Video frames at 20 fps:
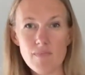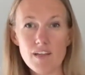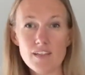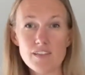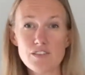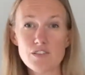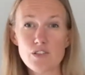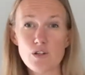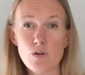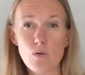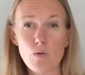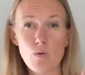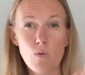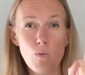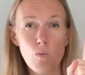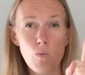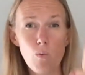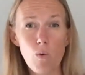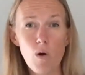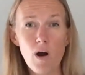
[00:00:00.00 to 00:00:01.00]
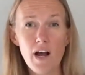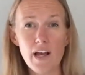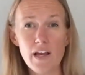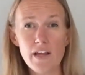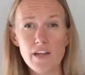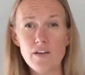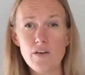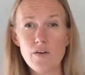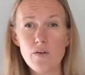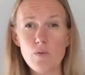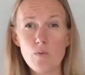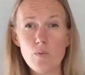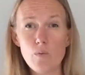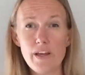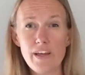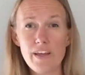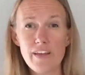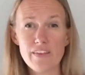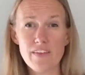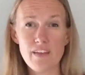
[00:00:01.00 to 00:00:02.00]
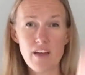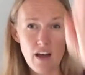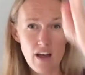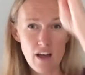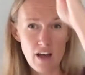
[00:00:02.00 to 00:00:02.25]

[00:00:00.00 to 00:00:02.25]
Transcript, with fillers: So one with